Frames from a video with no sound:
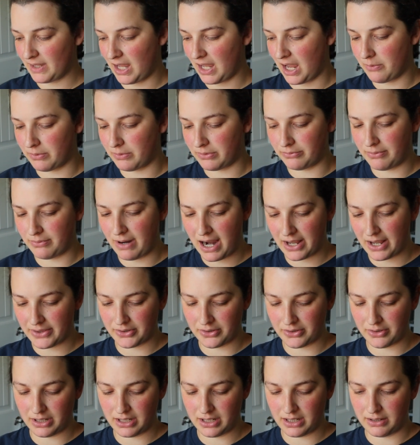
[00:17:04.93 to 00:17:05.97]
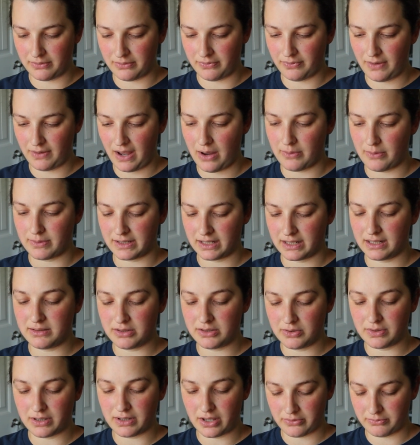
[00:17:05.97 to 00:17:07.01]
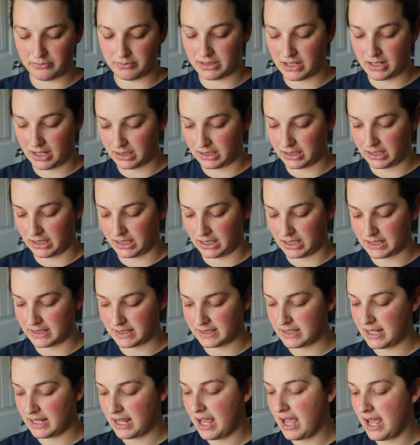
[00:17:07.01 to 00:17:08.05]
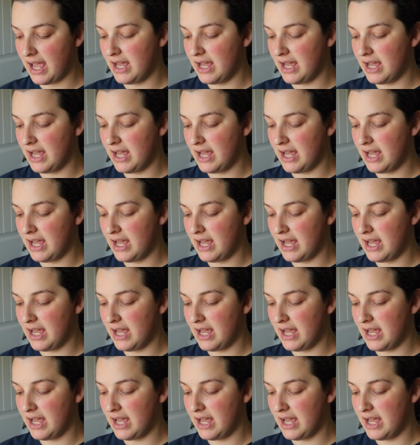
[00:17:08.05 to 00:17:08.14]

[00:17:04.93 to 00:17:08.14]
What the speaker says: I would rather, if I was going to do another ranunculus,